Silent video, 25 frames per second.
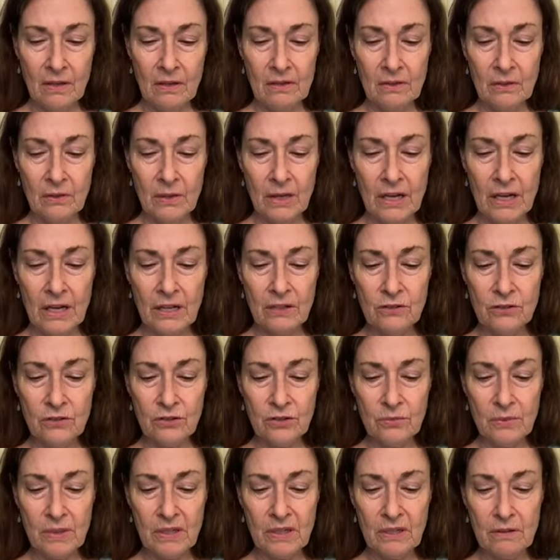So
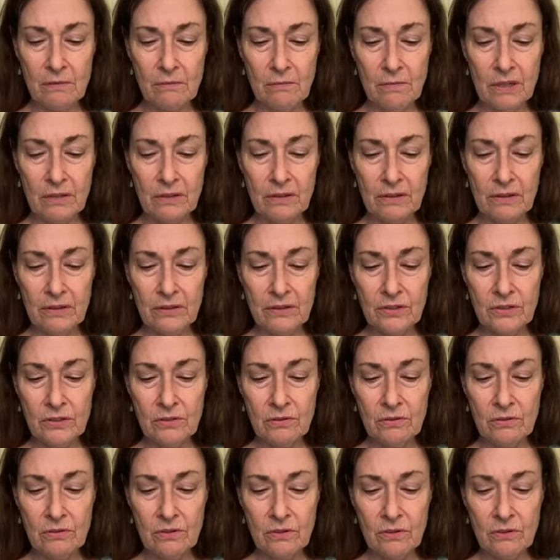angels, we commit this
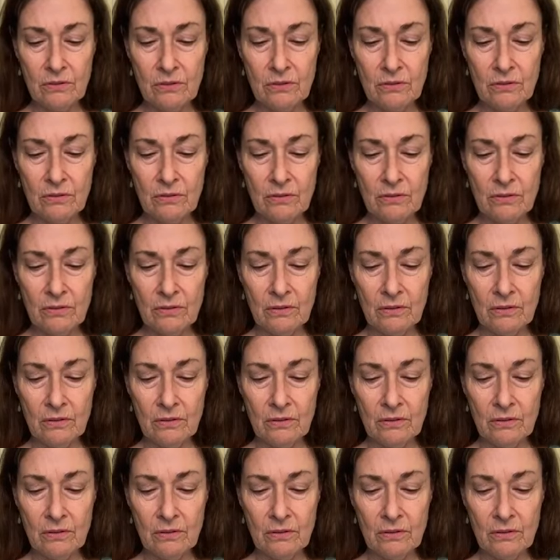to you.